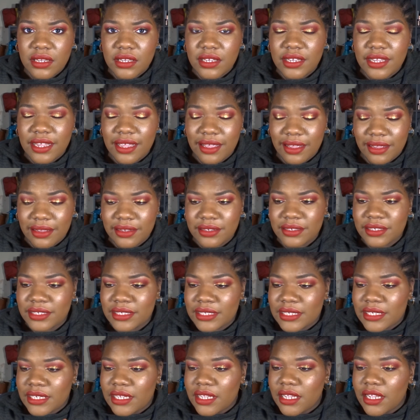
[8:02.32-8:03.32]
Yeah.
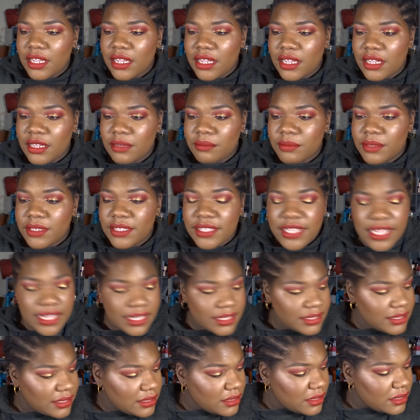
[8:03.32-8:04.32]

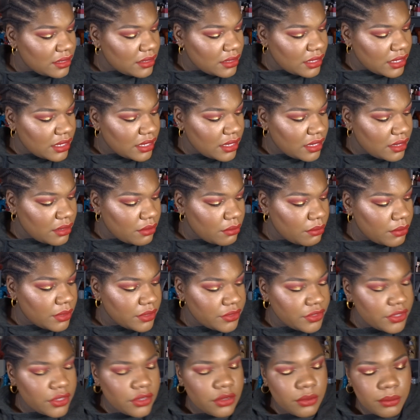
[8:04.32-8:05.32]
Next, we'll
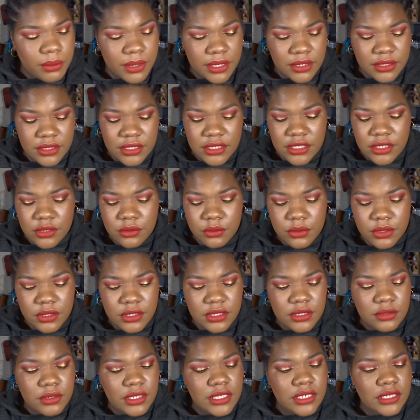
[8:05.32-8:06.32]
talk about this
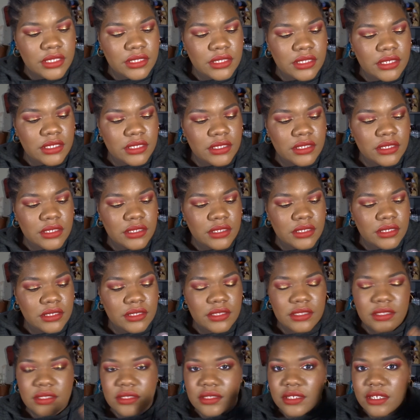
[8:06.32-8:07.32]
one. This is
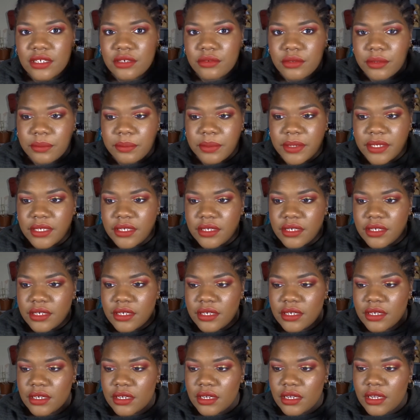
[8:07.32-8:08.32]
Starry
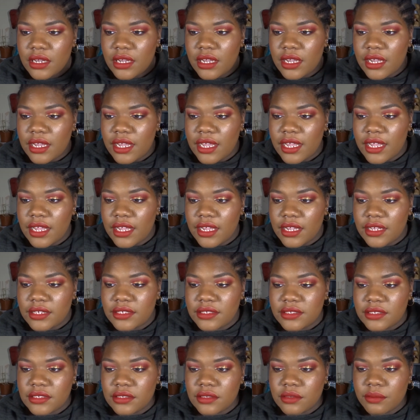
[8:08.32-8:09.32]
Pink. And
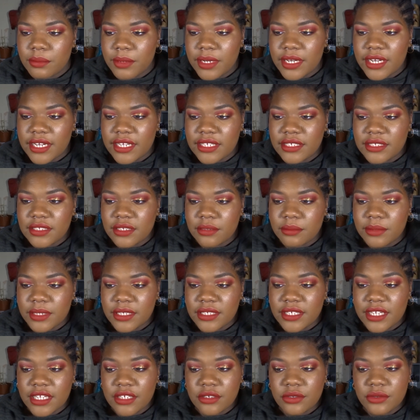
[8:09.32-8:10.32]
since my last
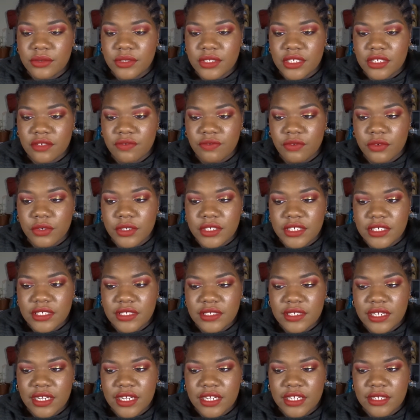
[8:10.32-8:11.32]
update, I used it 14
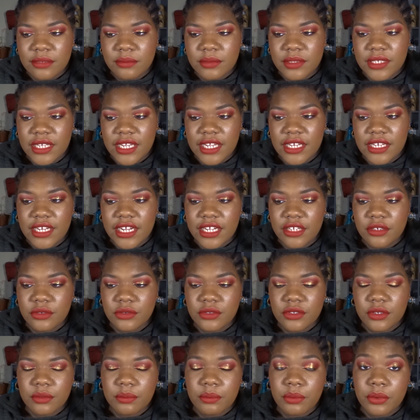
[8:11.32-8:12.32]
times, and I
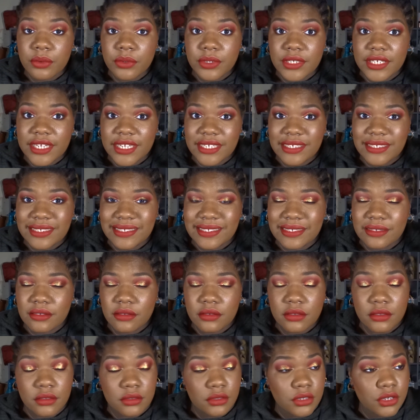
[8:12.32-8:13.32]
used a 0.9,
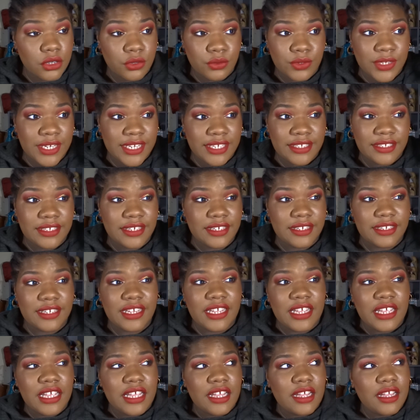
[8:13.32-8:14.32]
no, 19,
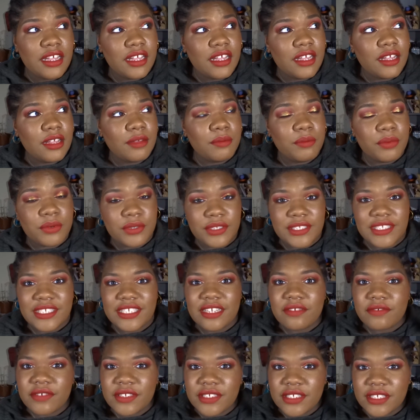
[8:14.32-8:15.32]

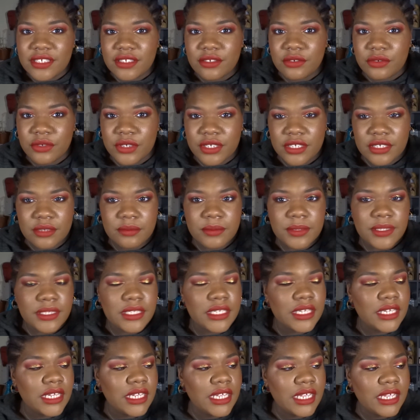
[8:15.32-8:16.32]
0.17 grams.
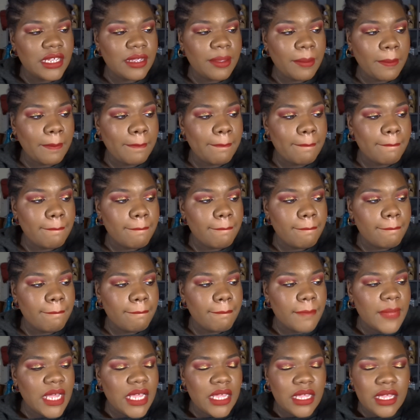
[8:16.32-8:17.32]

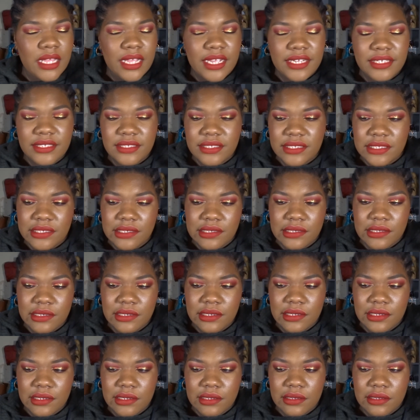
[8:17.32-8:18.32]
I think,